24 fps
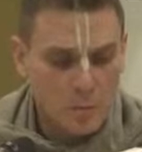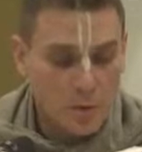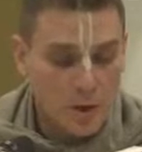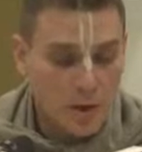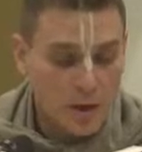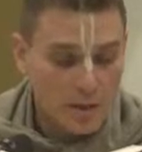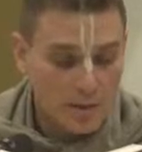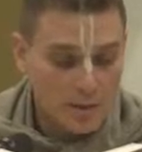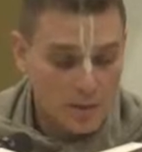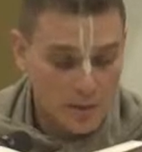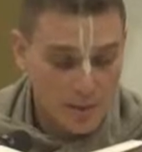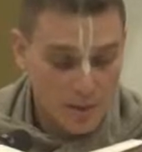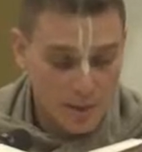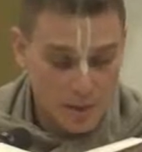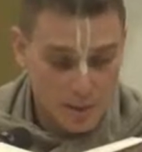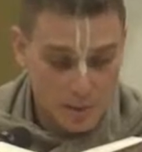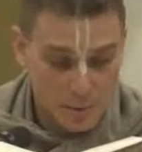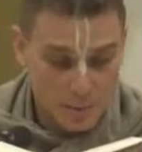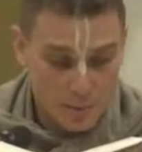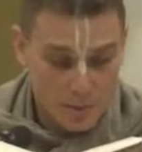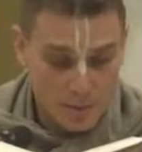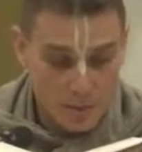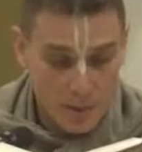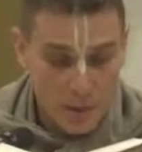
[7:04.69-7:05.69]

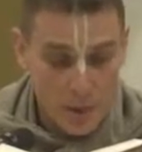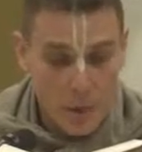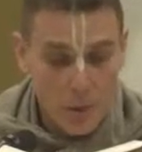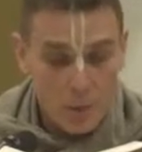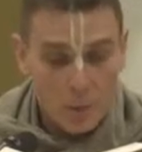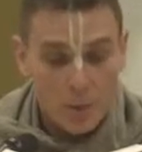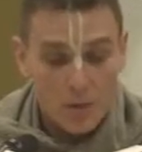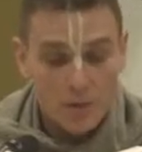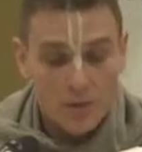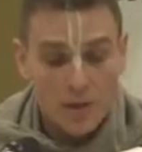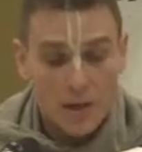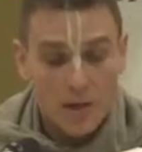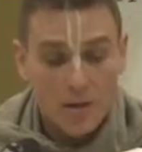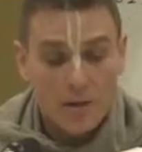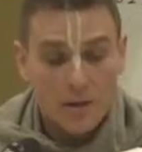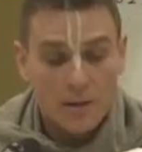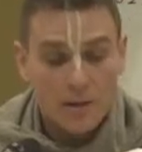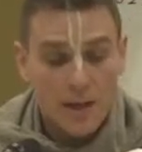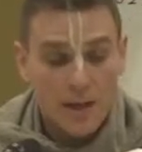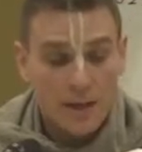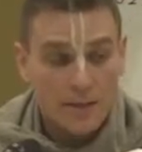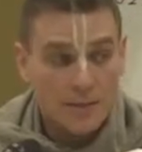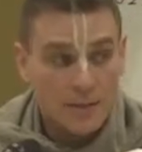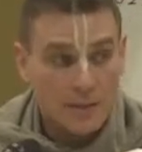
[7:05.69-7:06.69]
pastimes, which are
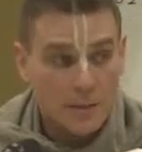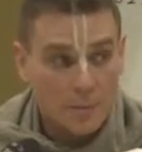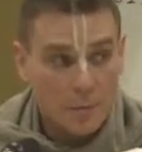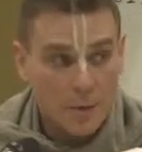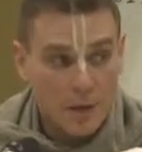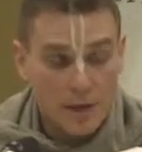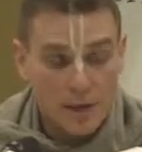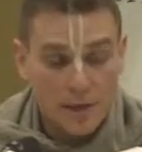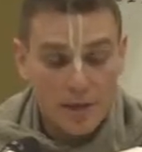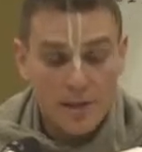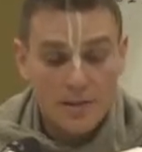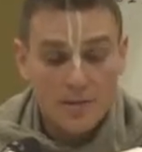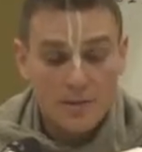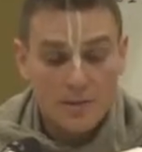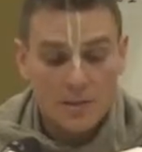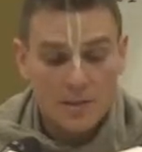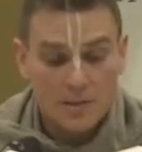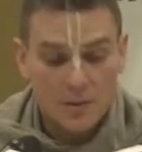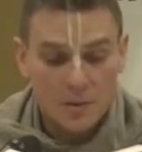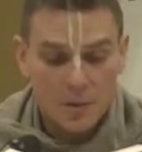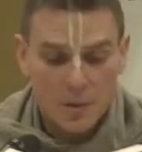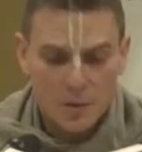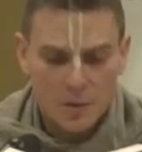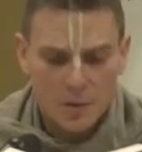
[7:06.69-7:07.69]
enacted by his
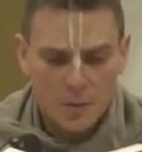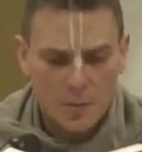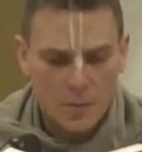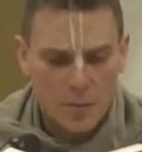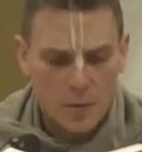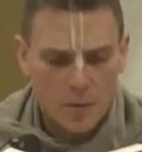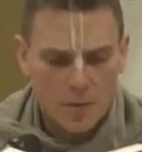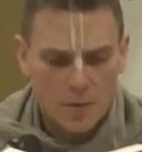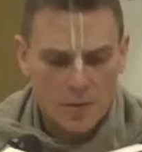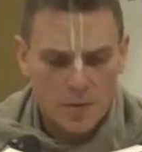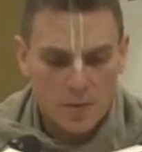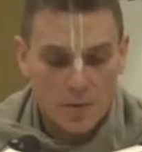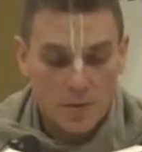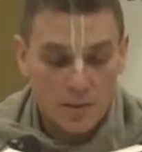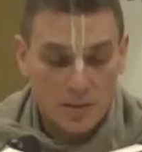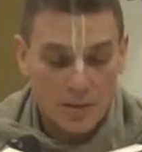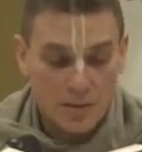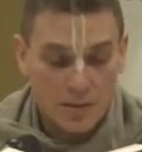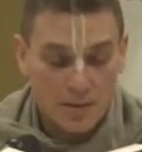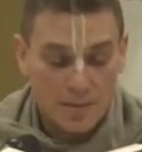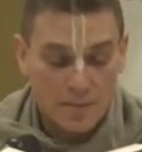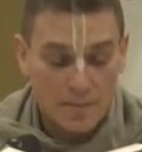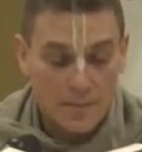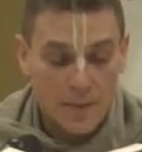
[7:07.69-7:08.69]
internal
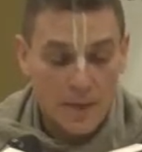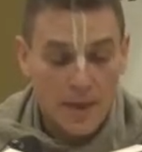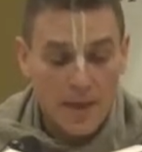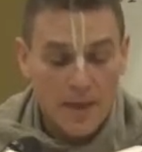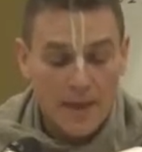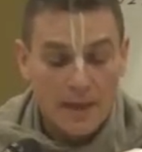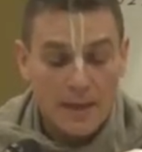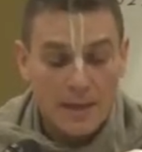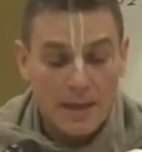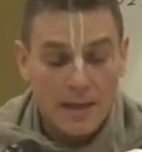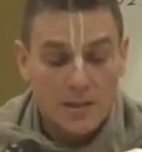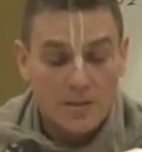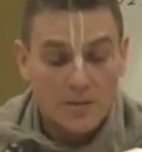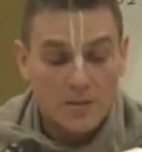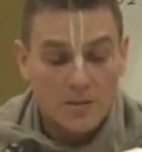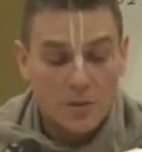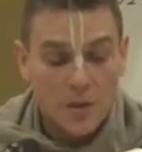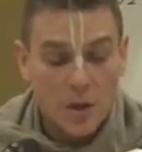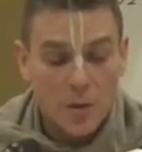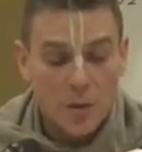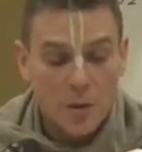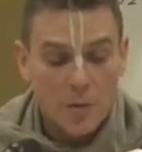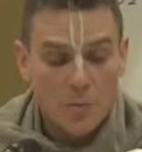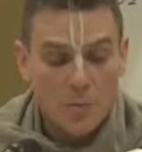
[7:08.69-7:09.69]
potency. He has
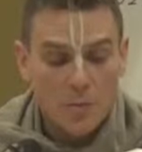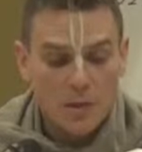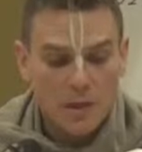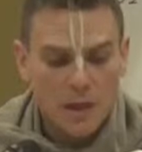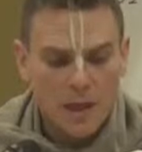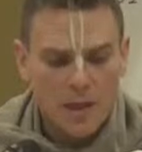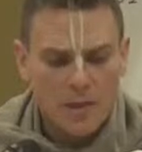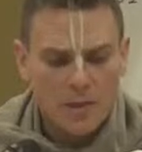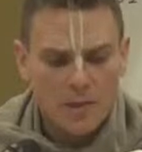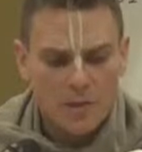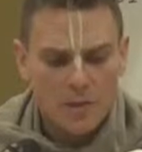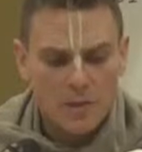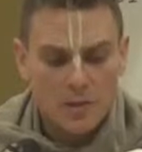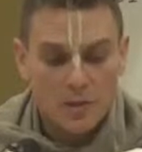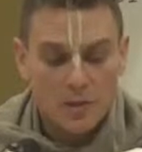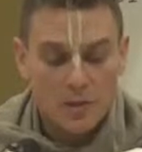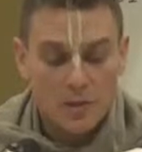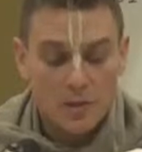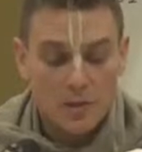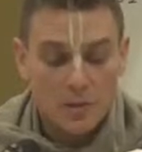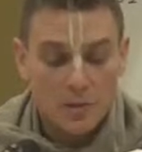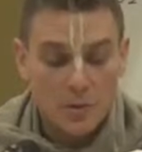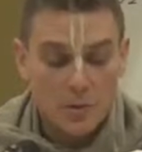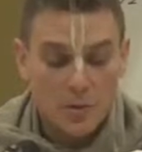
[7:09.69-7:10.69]
no obligation
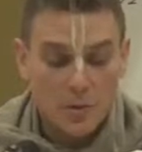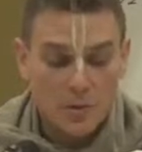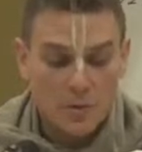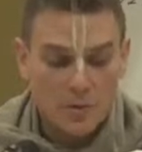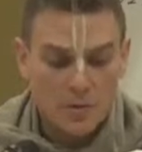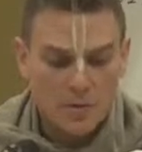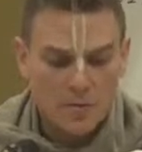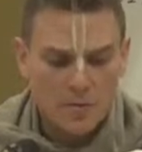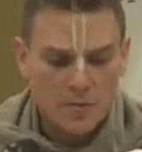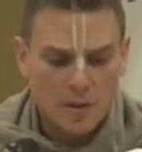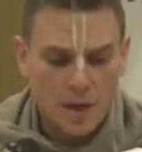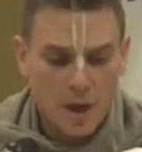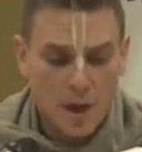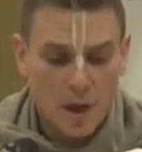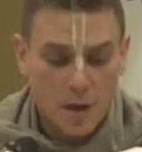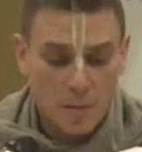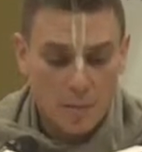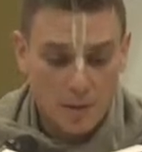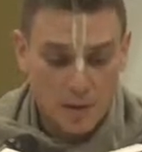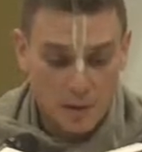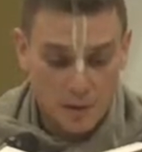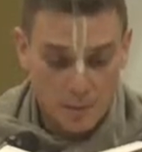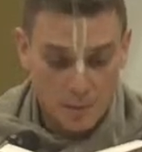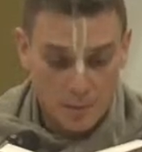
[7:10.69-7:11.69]
to the laws of
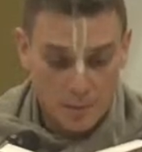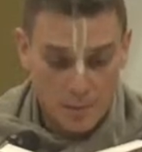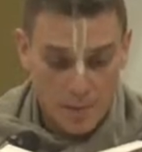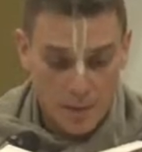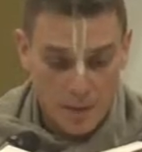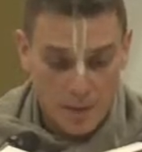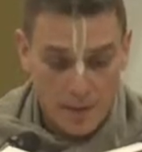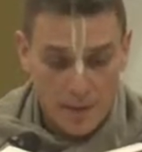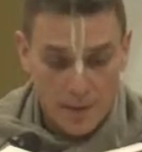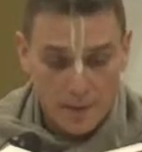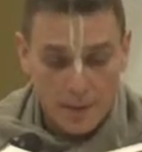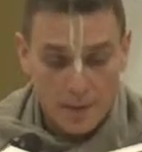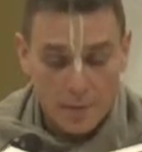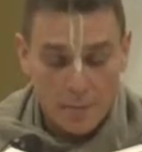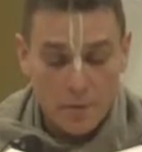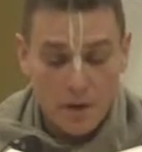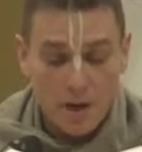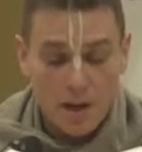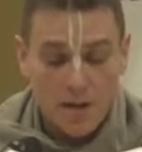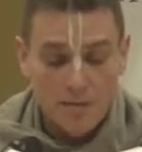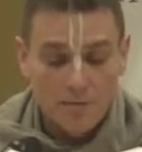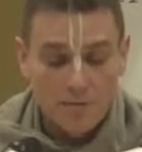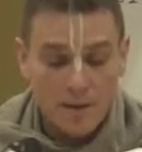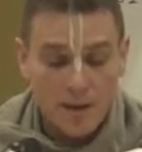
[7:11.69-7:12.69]
karma. The
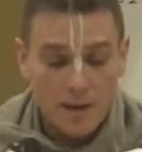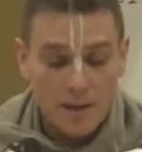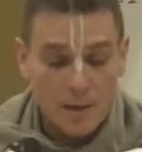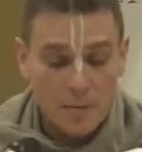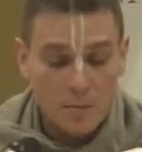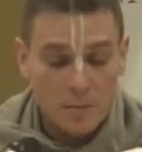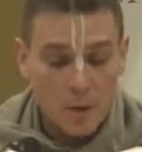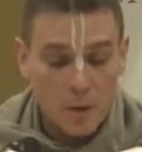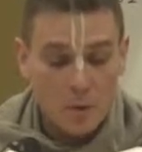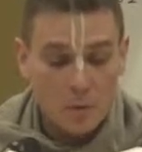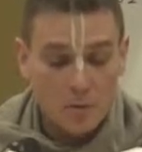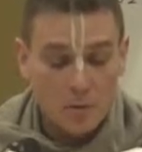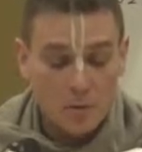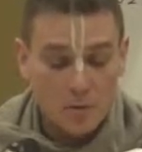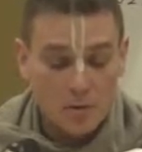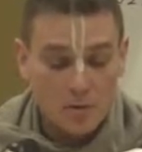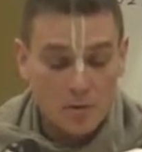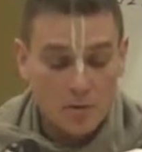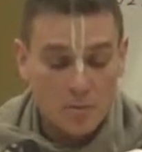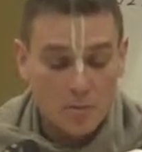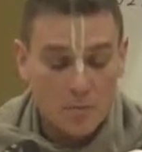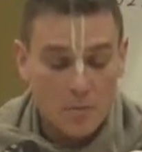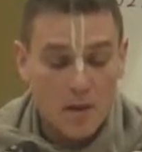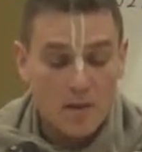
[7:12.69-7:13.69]
Mayavadi
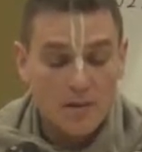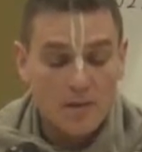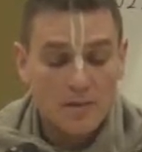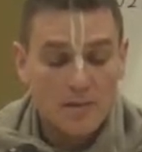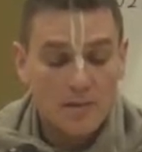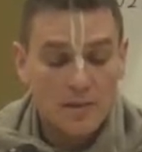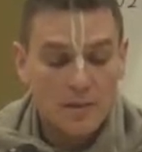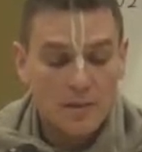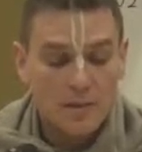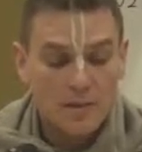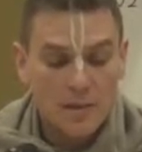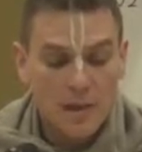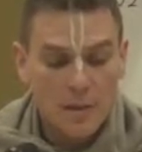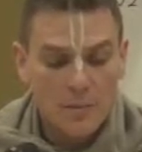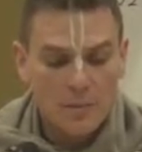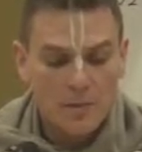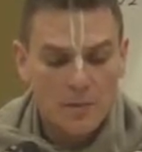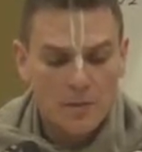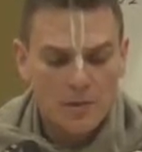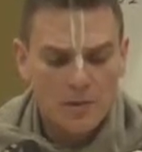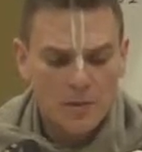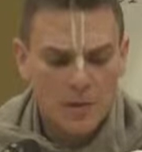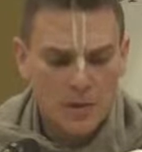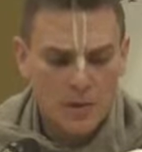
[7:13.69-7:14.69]
monist must
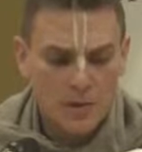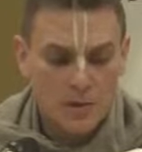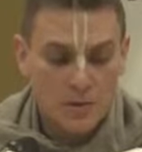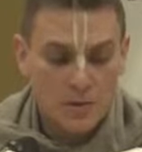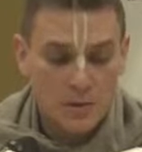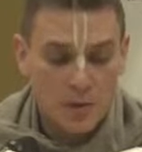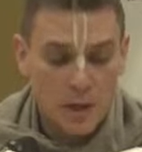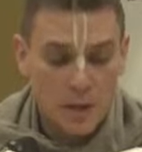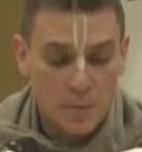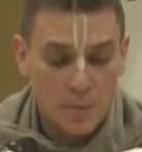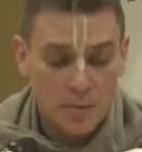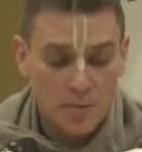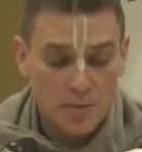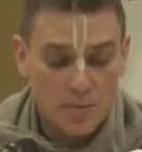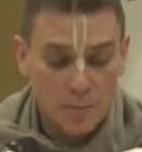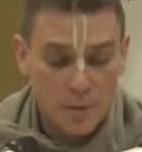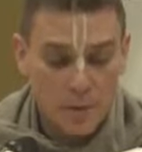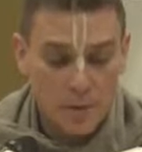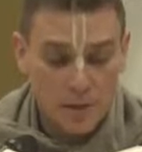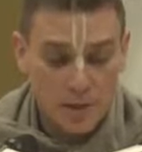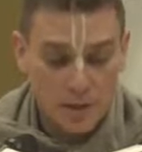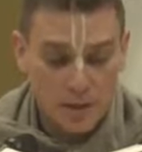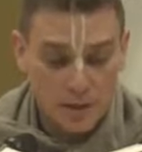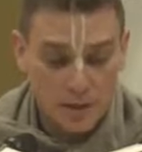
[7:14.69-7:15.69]
accept a certain type of
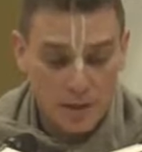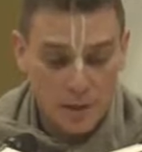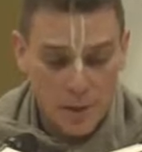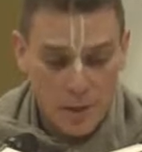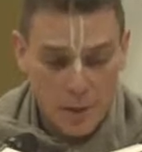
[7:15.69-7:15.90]
body,